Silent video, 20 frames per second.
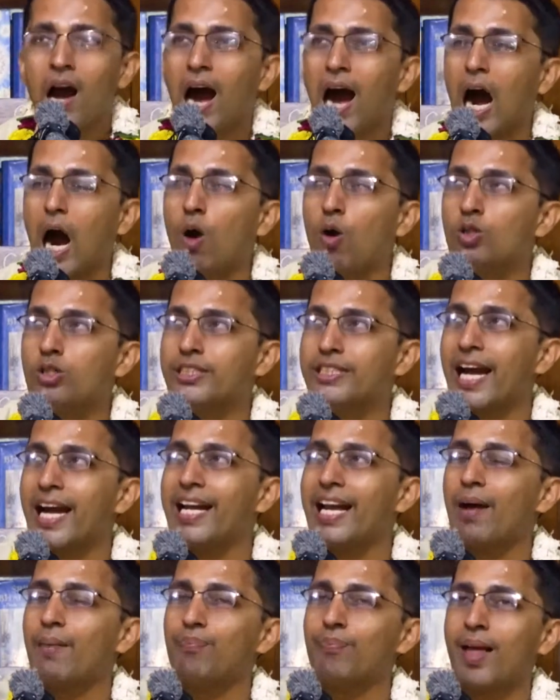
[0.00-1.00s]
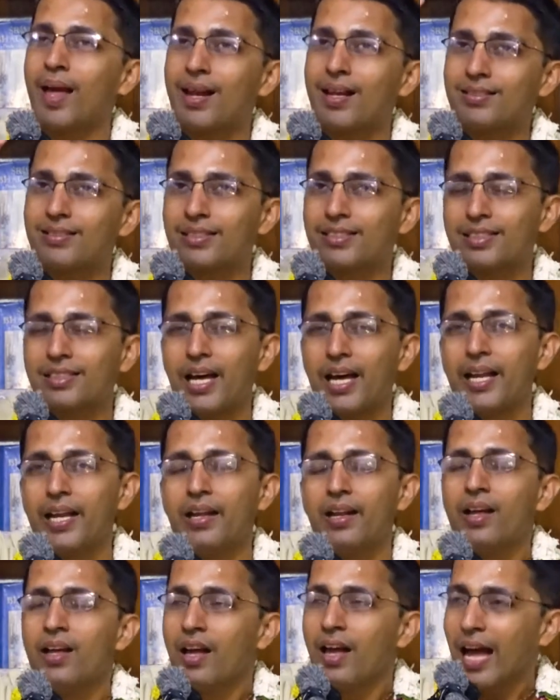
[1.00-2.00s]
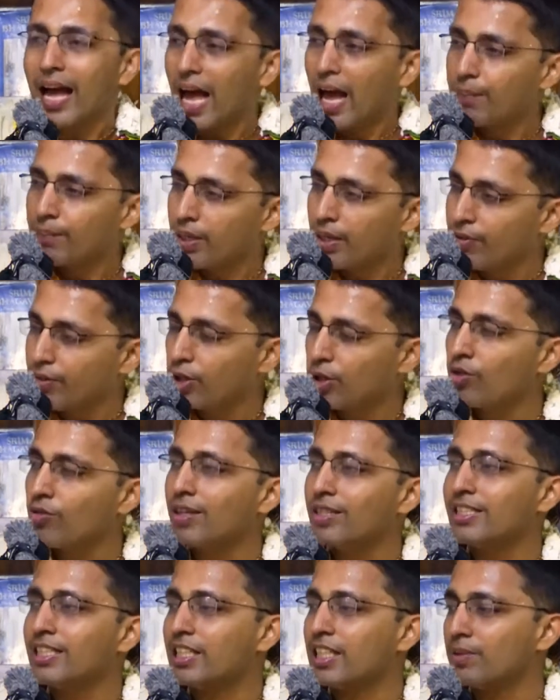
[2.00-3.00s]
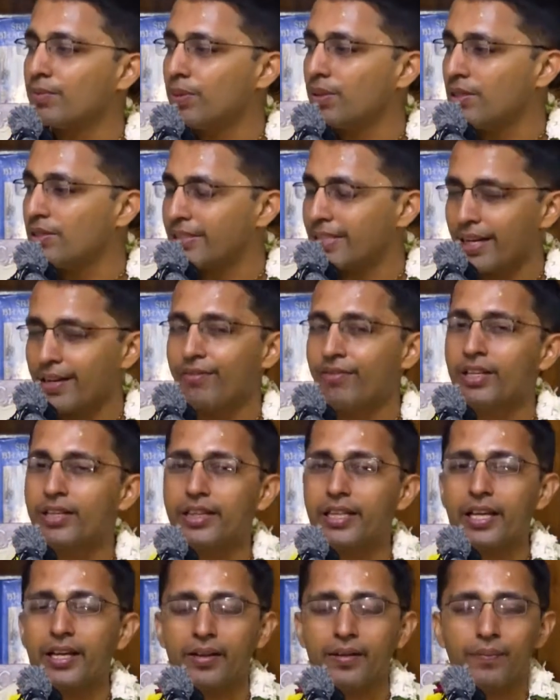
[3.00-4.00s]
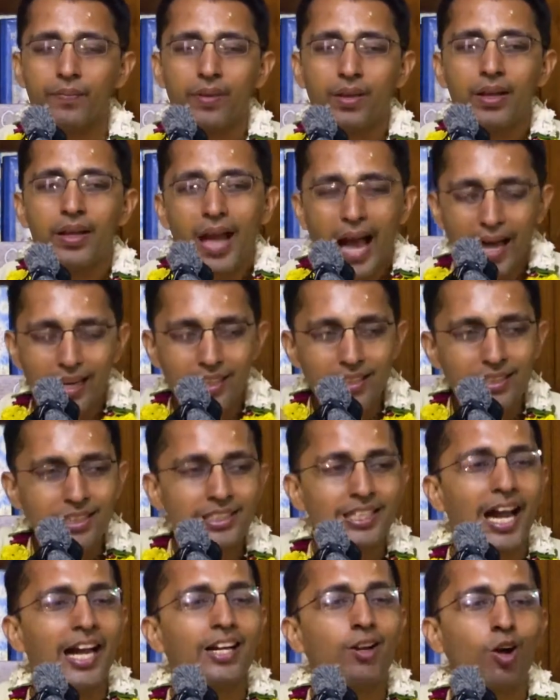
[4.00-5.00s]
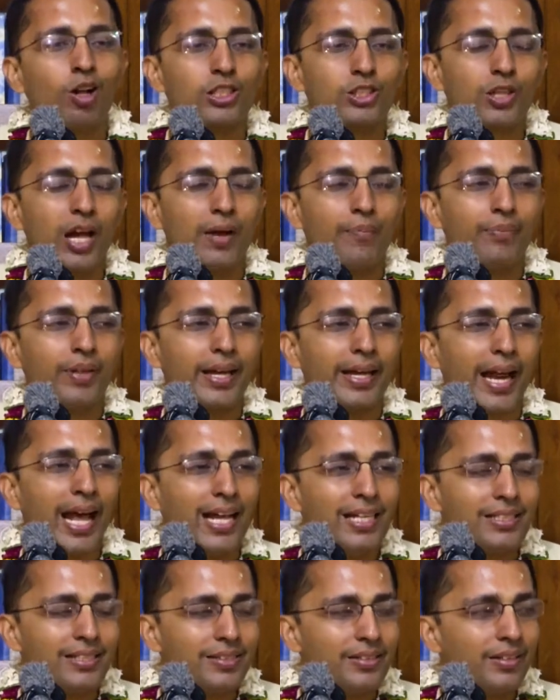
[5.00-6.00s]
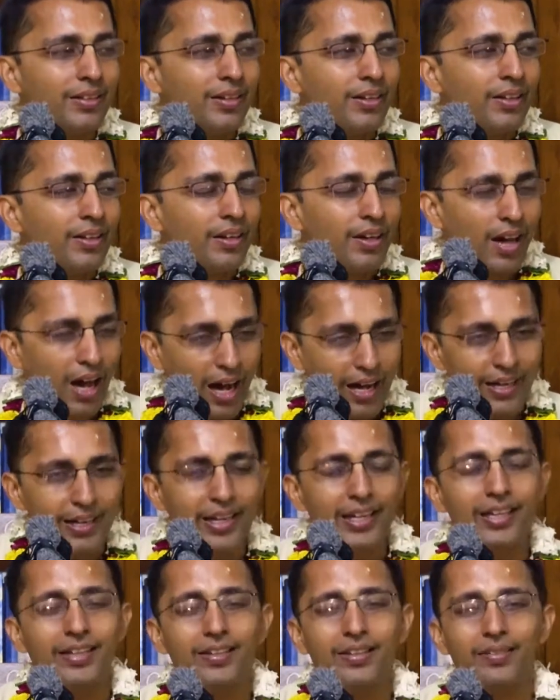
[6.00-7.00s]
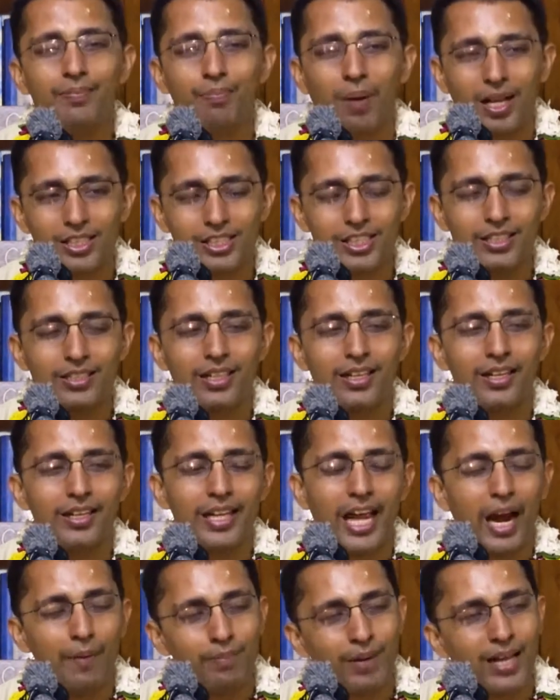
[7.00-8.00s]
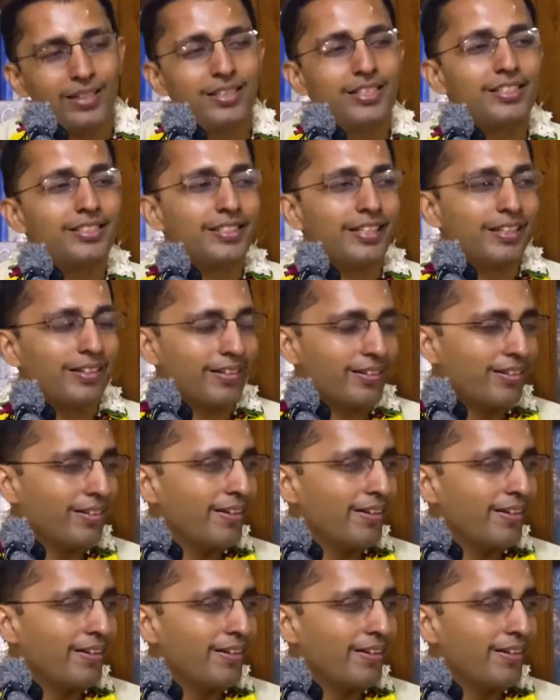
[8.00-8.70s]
Outside I am there as the sun, I am giving you vegetables and everything, and inside also I am there as agni, pachak agni, I am digesting.